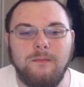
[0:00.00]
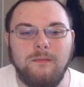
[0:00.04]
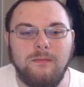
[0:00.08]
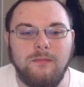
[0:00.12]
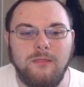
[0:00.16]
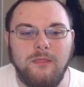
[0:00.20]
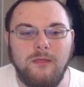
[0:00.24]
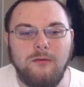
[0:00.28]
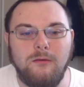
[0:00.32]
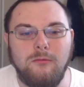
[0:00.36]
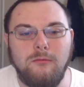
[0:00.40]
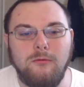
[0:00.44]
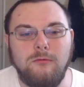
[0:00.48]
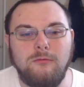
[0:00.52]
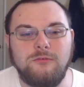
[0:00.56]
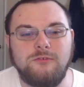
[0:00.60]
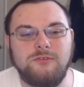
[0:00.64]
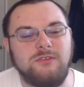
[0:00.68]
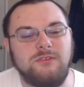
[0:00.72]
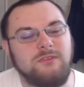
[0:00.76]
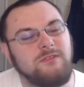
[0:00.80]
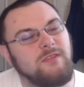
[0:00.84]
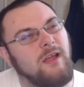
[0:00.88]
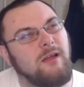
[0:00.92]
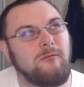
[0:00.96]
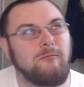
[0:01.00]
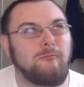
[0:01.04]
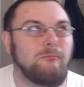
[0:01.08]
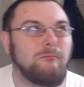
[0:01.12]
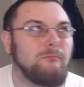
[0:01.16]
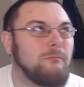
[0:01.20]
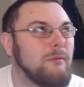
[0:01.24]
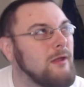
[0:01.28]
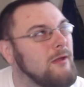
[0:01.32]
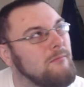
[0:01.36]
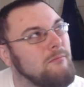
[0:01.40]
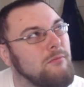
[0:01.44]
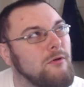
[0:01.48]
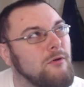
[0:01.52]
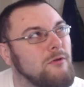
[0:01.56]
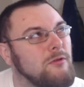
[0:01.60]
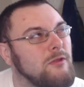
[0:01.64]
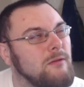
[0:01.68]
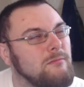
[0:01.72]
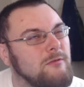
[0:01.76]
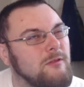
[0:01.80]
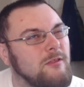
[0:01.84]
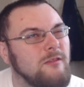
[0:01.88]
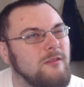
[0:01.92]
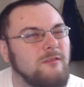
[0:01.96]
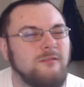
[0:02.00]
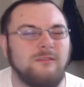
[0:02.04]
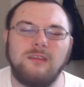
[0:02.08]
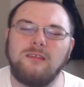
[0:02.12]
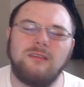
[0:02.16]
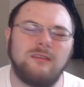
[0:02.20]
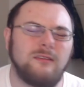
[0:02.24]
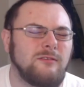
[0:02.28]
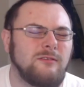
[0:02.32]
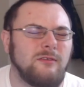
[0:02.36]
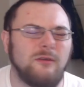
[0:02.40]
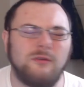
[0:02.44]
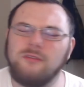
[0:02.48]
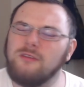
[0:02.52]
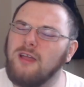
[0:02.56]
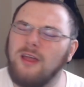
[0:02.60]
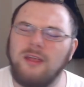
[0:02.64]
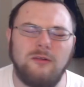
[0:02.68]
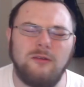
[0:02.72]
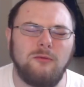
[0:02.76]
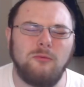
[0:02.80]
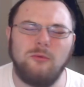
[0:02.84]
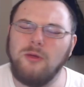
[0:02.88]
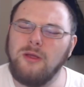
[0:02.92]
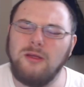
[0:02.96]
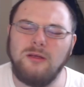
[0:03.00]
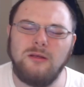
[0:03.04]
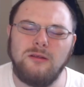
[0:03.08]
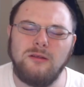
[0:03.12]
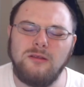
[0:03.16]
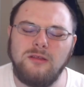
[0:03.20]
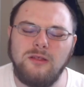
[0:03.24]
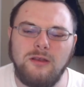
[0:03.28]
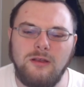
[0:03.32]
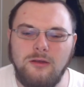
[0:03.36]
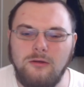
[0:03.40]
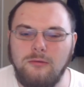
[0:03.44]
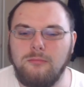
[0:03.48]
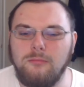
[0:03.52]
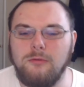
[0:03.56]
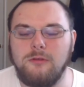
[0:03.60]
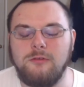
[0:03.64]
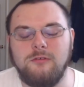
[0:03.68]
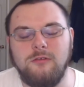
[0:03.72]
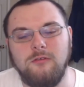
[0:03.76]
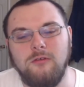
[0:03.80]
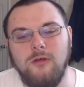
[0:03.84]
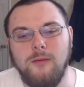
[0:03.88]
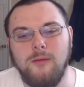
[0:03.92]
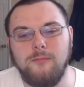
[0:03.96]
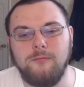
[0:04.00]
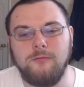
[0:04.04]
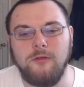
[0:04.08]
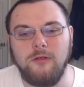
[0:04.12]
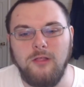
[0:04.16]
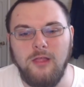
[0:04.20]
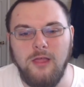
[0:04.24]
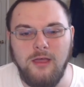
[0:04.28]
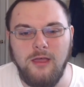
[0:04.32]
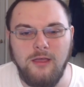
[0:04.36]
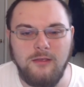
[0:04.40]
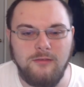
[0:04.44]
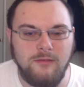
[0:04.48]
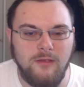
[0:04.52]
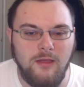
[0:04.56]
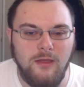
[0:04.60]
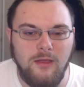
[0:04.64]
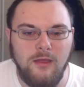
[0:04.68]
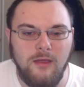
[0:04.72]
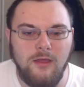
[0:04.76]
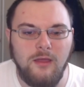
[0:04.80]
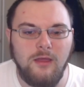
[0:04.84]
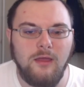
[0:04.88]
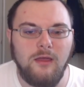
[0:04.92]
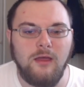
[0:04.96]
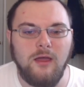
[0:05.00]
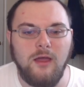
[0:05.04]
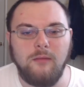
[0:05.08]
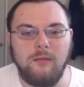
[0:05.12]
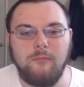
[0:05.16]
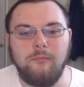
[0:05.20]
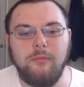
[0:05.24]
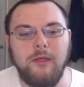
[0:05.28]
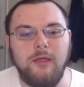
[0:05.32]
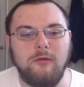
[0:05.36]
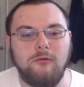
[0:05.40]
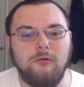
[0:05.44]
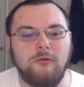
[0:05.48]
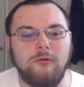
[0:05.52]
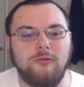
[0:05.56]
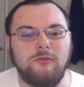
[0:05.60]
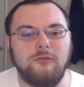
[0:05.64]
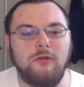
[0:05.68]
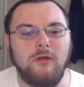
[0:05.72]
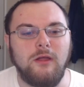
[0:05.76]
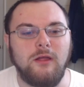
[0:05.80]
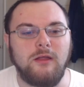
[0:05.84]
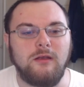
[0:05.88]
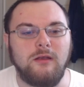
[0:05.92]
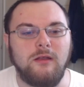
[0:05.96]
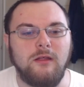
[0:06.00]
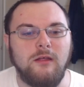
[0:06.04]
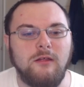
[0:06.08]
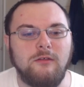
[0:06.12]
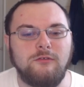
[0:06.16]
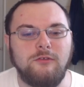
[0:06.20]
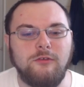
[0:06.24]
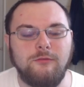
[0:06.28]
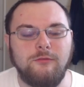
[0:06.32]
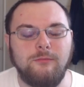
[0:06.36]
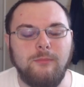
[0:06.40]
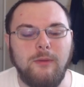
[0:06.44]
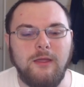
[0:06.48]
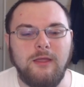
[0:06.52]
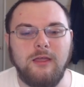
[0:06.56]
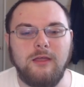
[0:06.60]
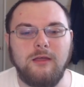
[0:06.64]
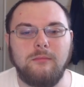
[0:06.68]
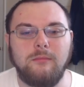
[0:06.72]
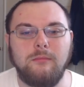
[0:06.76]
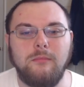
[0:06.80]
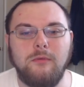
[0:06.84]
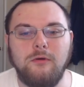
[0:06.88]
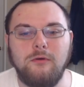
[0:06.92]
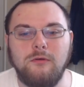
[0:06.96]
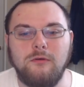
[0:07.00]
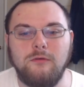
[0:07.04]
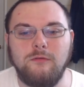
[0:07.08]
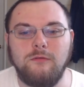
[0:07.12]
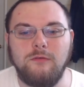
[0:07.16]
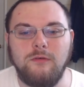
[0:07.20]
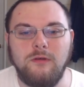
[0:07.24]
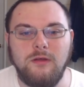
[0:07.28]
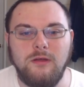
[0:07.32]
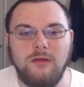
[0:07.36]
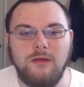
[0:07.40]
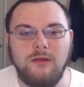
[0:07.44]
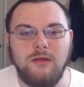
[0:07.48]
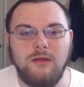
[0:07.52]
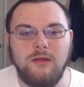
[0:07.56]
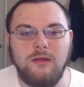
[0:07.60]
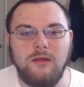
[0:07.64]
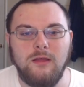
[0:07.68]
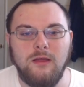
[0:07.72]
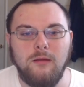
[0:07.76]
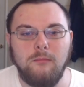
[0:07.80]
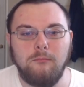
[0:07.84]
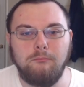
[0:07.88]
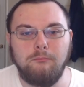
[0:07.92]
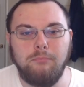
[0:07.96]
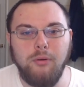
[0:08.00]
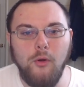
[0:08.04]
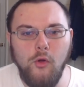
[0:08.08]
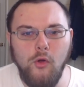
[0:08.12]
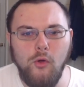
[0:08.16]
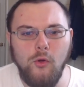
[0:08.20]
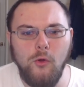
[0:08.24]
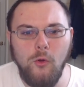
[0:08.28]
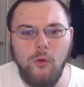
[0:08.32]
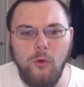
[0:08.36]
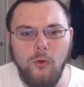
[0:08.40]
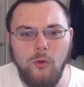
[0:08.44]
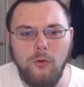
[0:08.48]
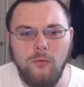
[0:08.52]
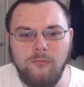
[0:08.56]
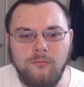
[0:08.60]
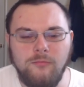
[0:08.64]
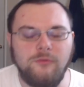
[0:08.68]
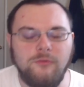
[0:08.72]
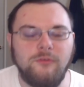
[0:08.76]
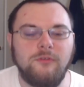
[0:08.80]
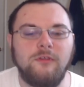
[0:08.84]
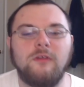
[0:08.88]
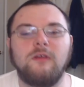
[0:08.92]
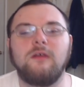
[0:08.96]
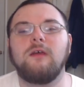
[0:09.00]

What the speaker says: Though she's not being pulled up to the ceiling, so it's kind of weird, but she drops her glass. I'm being restrained. She's making a move. Boobs.